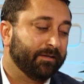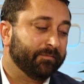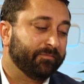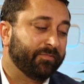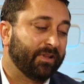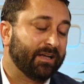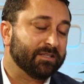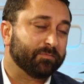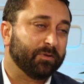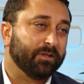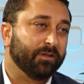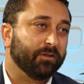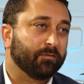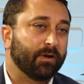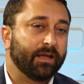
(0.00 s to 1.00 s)
flies
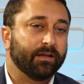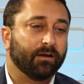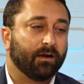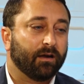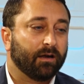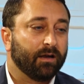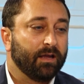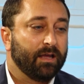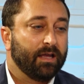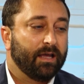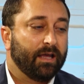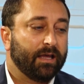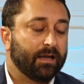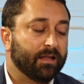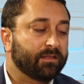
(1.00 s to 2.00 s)
below the radar.
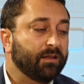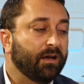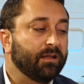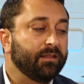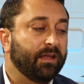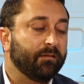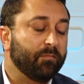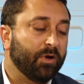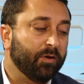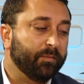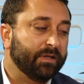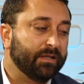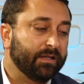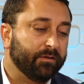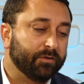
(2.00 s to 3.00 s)
And I thought in that
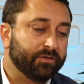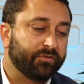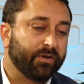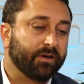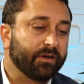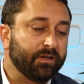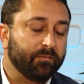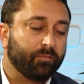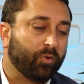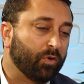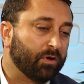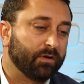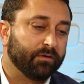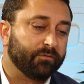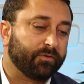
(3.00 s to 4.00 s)
moment it was very
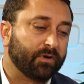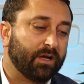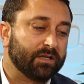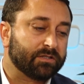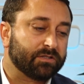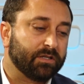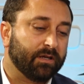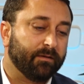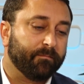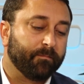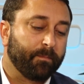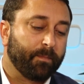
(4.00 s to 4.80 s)
important for us to